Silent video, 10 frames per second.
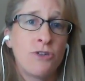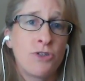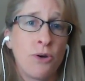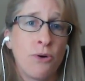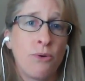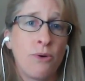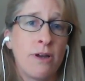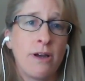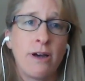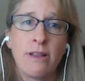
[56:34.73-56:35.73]
So
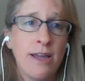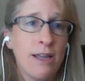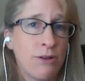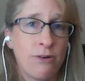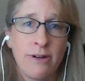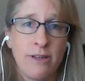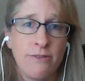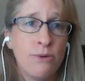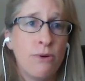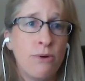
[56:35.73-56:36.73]
a landlord, if
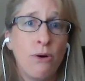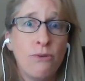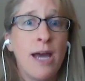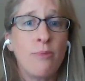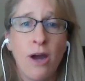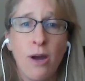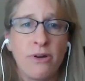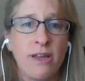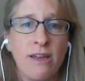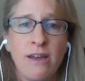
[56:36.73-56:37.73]
you own that
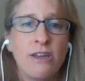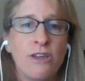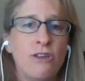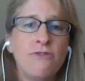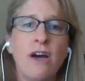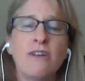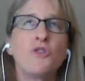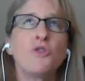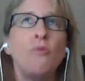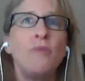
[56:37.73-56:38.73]
property, you've got
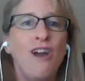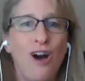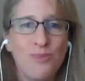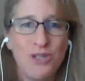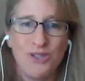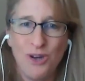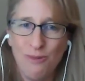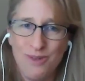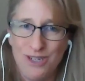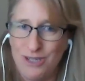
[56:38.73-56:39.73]
so many options
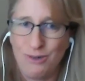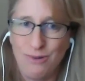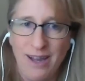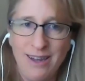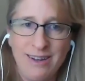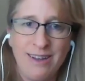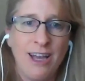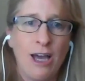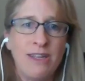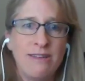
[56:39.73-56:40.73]
open to you, right?
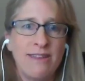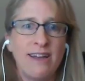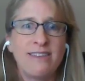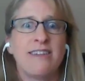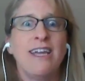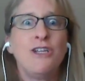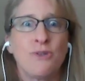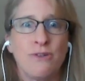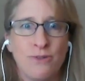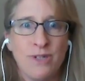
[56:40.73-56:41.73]
I mean, that's the
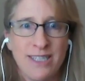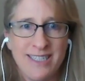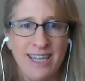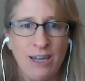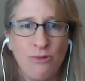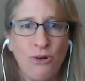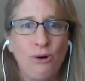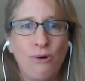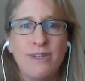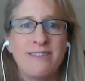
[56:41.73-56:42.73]
nature of real estate. We're
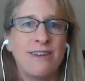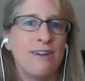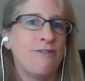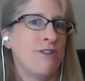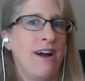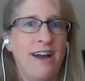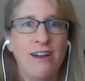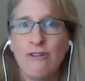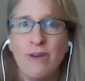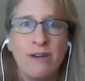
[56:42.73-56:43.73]
always looking for
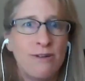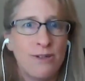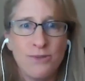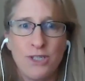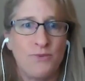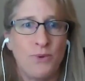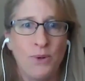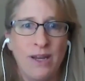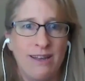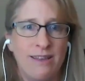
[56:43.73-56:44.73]
higher and better uses for
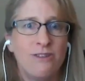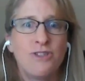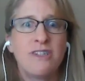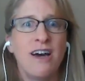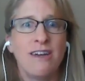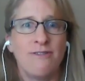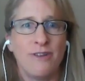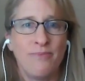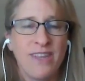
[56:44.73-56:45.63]
it, and there's a ton of them.